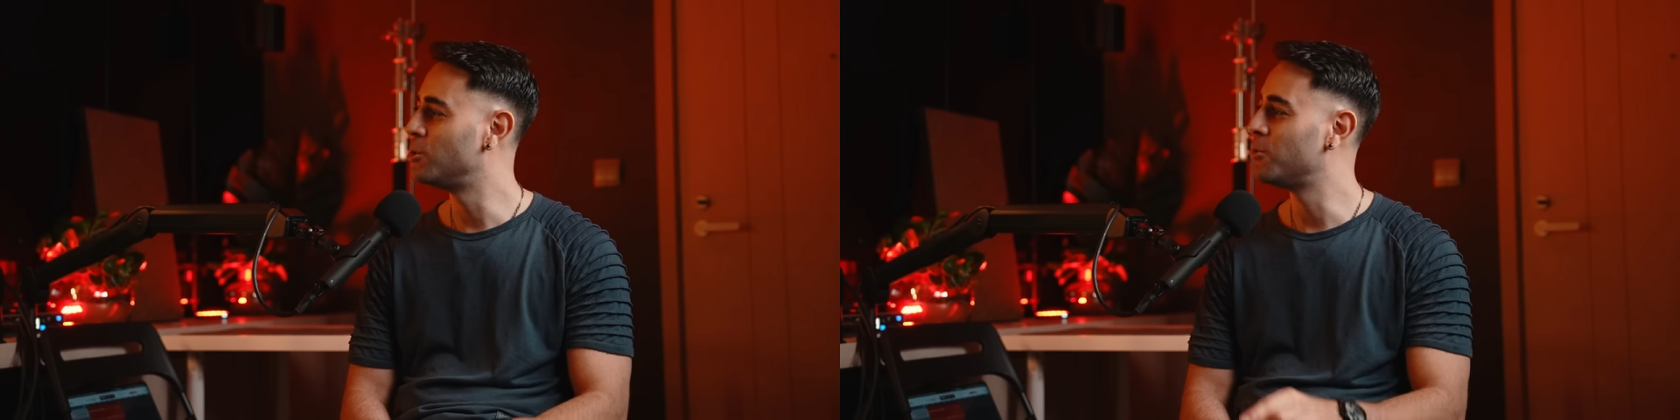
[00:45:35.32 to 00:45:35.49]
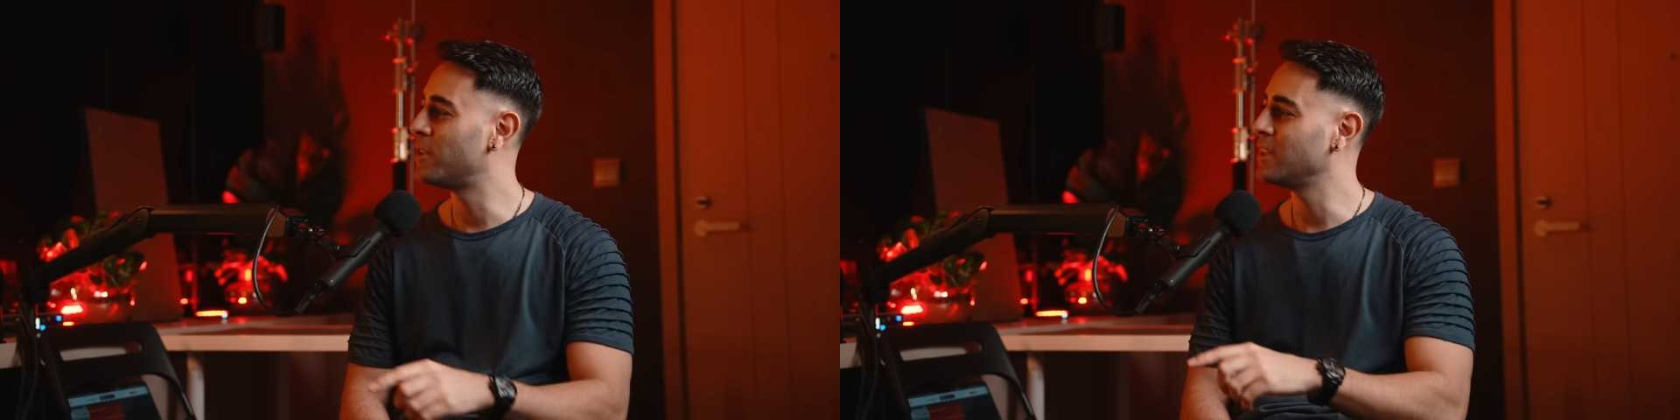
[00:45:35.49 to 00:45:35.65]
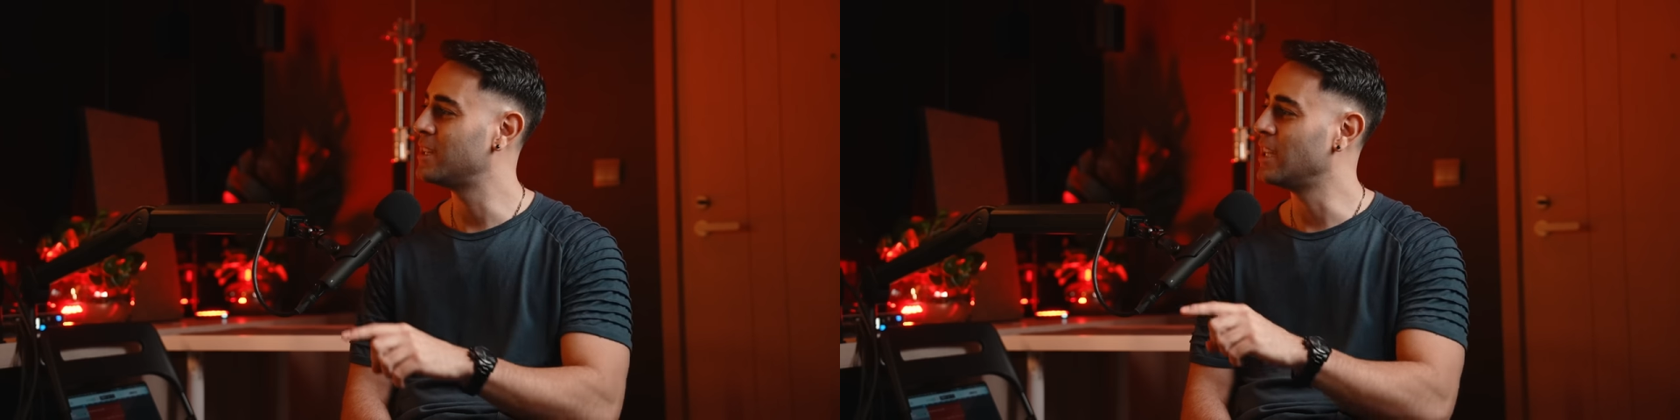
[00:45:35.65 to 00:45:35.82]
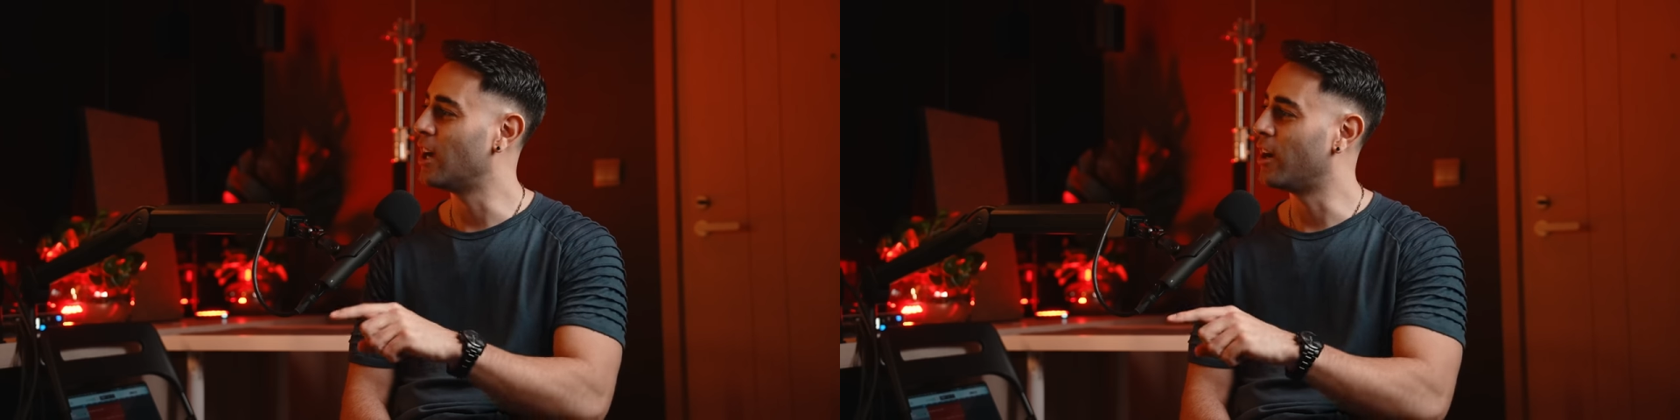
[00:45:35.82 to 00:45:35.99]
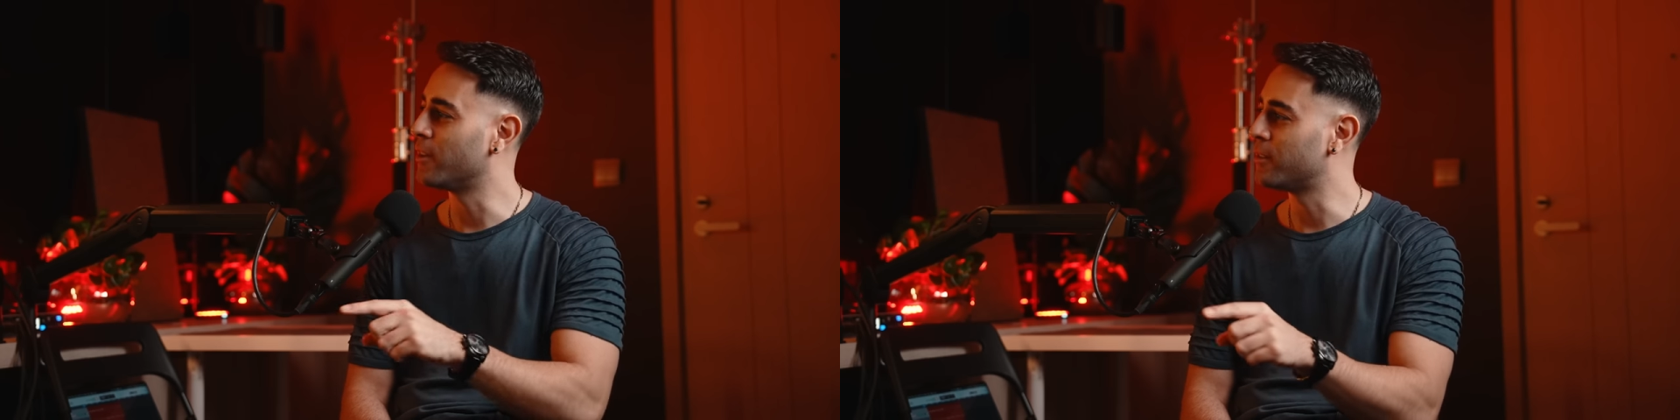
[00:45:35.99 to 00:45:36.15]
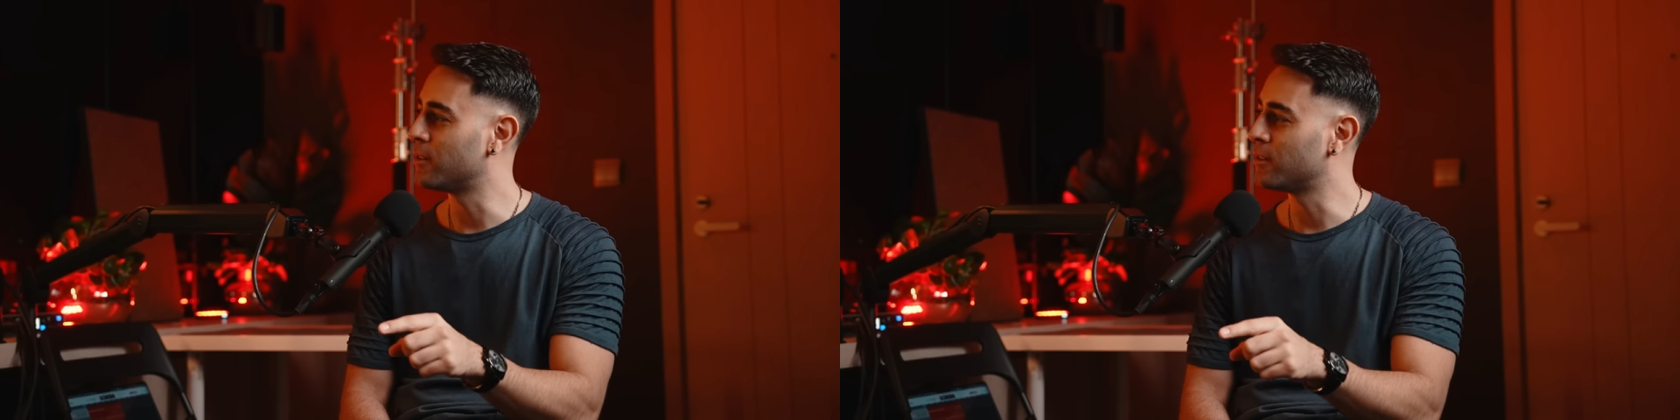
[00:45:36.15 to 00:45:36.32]
you think the
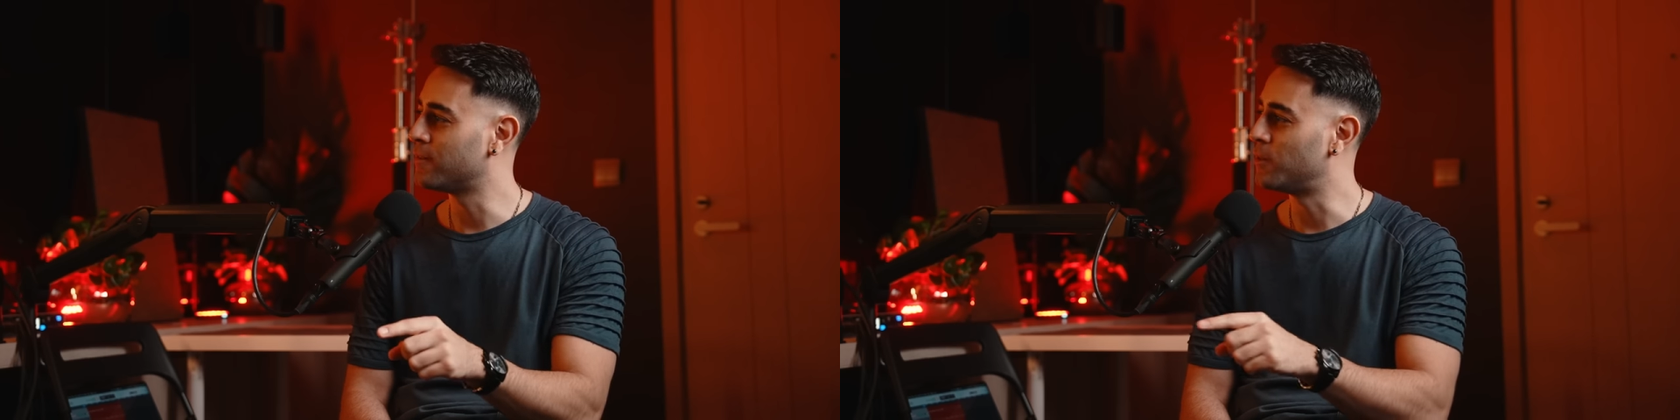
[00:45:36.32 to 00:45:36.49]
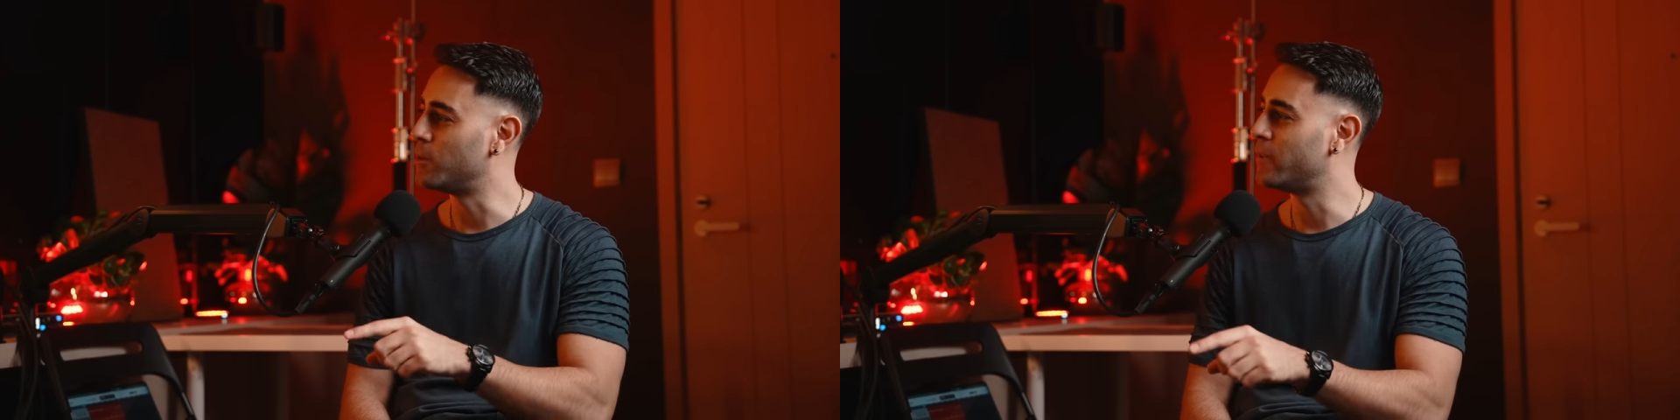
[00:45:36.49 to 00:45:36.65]
other food